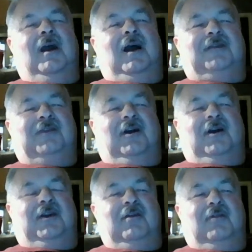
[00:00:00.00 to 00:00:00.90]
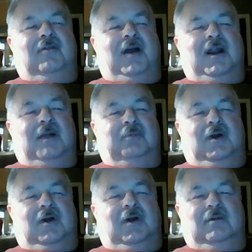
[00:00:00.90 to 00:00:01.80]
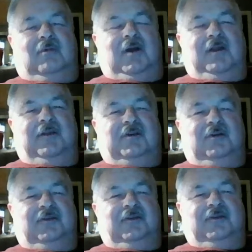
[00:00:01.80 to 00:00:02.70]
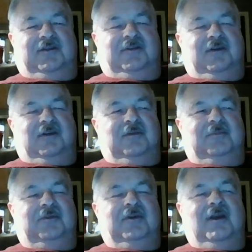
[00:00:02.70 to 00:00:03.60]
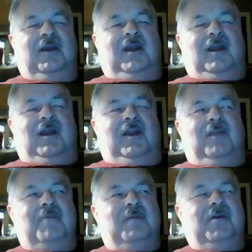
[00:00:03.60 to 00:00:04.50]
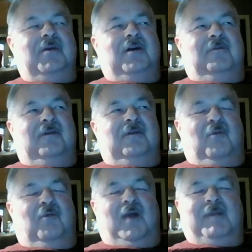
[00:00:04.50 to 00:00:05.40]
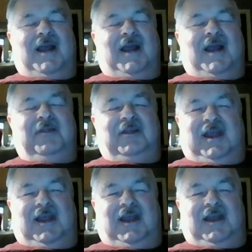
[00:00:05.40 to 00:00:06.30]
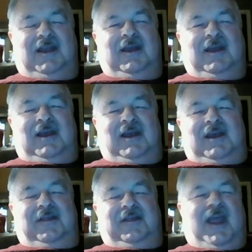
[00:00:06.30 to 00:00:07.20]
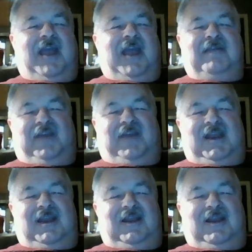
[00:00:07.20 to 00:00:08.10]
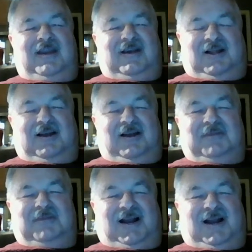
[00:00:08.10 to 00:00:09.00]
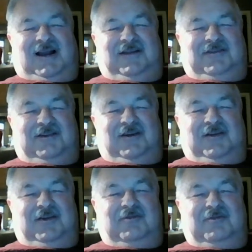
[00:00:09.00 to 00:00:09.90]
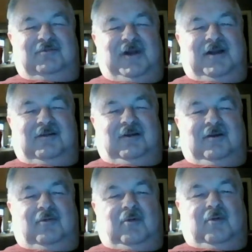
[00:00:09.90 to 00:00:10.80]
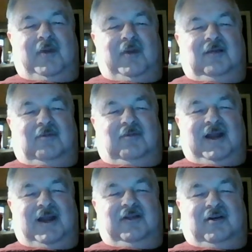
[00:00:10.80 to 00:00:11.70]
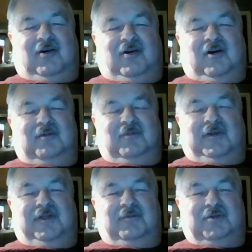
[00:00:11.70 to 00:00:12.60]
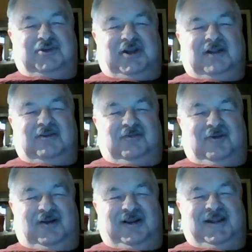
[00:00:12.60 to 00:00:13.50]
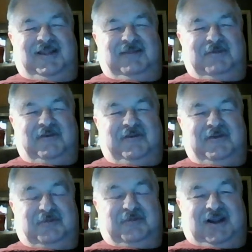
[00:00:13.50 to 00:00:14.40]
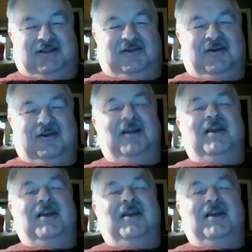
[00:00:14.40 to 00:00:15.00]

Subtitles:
I saw a cute write-up. One of the school systems. You remember way back in the day, the AV club guys. You'd wheel around the cart with the projector on it and the movie projector.